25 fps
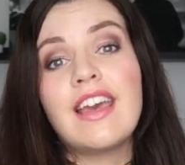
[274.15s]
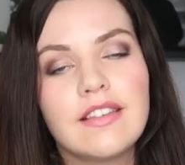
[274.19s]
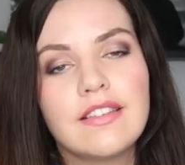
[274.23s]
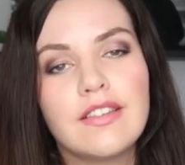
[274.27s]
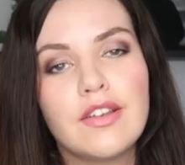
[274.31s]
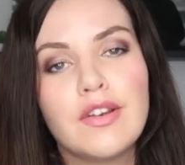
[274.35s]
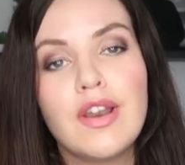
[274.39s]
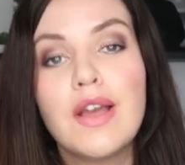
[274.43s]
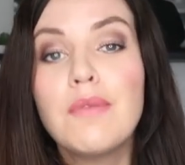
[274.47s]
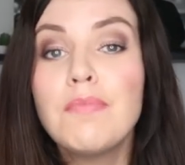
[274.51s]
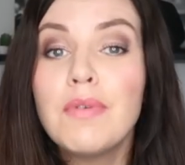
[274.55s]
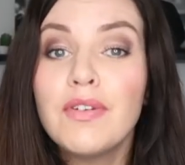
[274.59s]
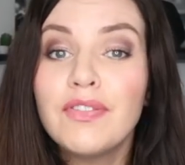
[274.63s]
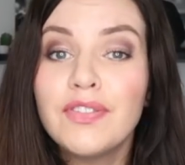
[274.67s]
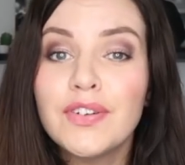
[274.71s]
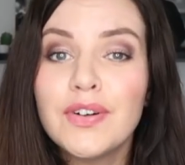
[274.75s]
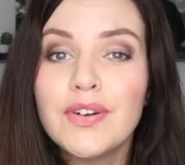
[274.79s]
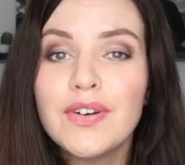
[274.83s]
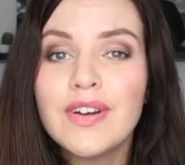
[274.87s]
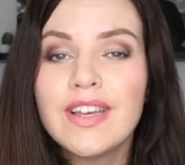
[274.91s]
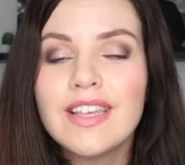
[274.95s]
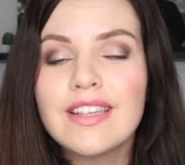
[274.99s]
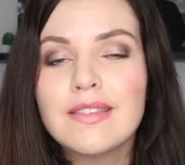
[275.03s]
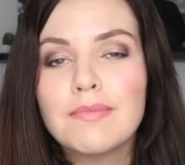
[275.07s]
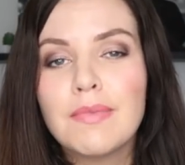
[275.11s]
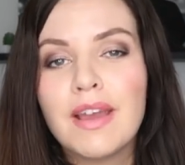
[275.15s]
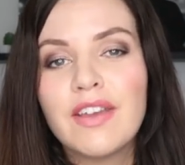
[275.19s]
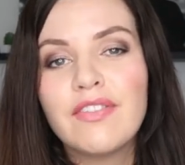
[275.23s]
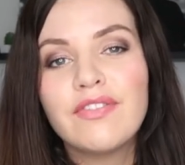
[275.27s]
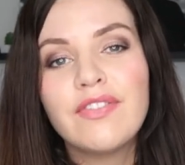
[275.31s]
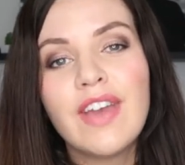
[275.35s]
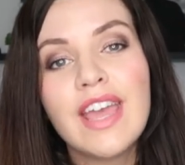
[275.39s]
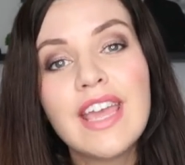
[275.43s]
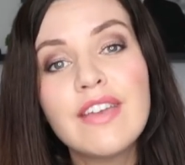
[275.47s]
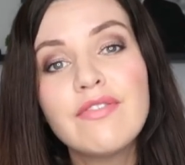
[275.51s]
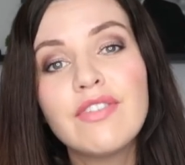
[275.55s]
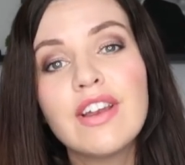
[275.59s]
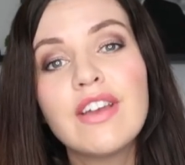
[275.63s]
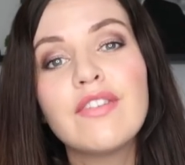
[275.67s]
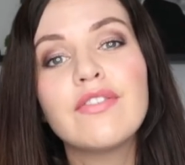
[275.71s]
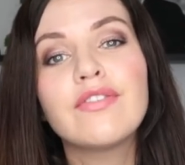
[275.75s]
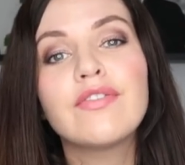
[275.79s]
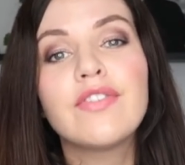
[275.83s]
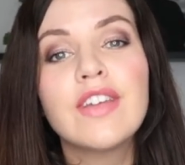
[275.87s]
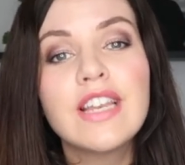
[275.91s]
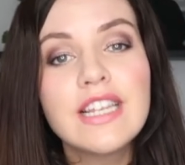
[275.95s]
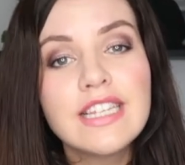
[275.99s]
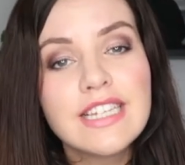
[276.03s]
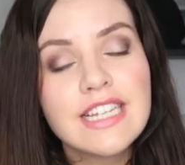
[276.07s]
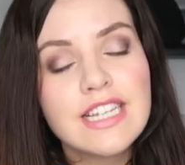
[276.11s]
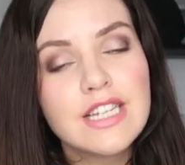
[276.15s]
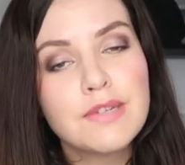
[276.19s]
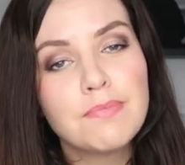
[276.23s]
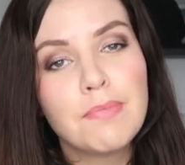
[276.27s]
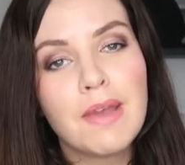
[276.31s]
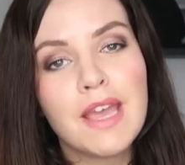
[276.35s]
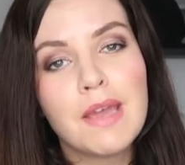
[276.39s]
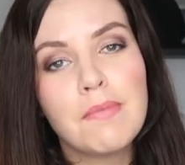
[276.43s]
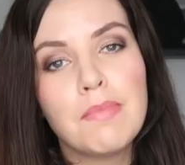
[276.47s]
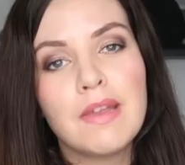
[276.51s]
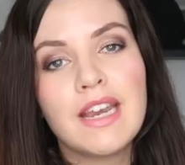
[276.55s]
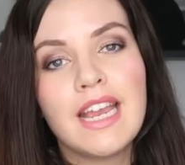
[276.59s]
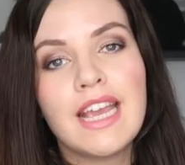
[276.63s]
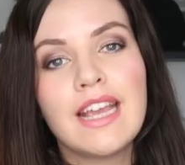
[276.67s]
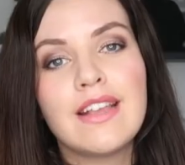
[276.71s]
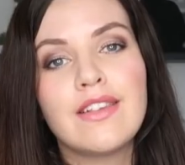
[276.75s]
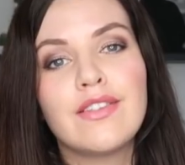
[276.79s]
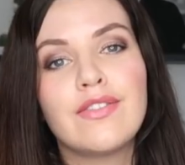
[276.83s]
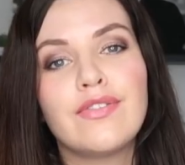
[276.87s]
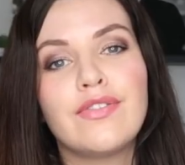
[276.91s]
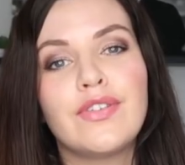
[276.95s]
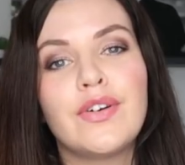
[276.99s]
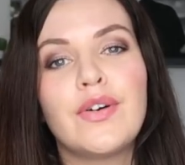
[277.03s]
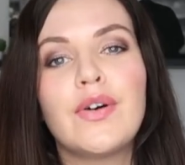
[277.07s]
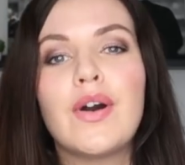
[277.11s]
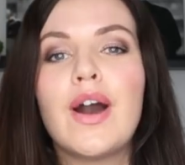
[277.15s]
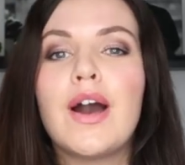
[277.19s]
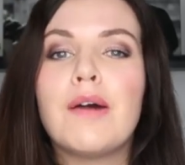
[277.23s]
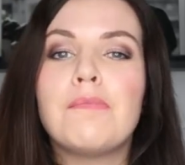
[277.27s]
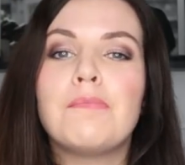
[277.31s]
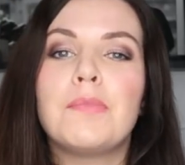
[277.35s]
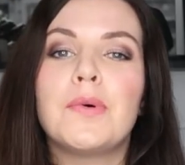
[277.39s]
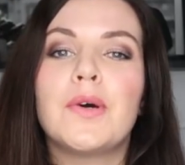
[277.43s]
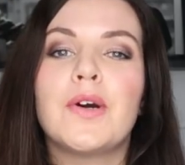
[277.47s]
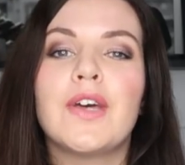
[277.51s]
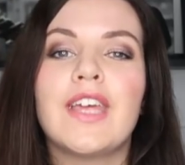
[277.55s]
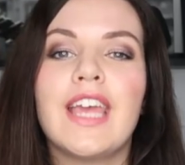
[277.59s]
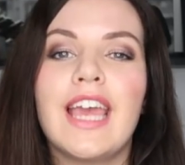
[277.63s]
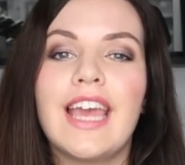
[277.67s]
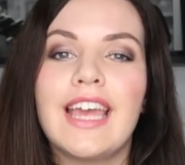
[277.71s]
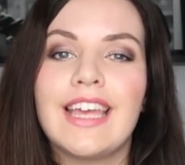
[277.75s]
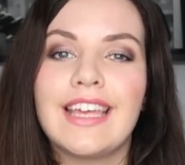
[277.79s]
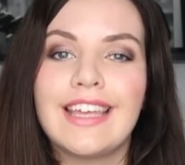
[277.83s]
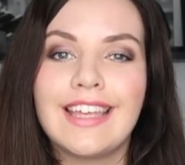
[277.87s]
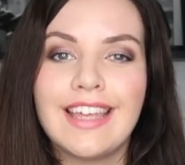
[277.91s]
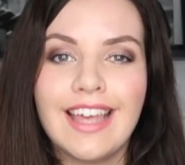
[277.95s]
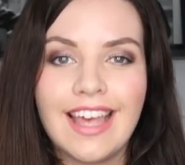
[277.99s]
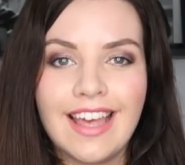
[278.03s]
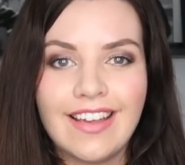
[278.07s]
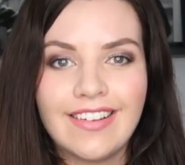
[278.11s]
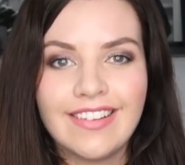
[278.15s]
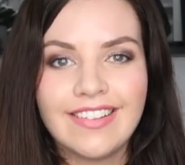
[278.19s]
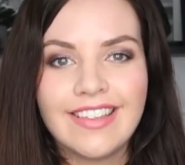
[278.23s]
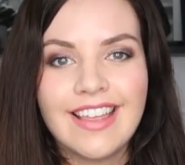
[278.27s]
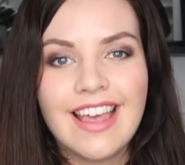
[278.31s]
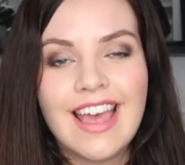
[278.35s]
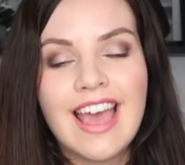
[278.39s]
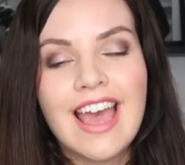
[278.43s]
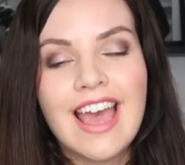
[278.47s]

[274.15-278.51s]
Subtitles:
So number 4 is my favourite vintage baby names for a boy and girl.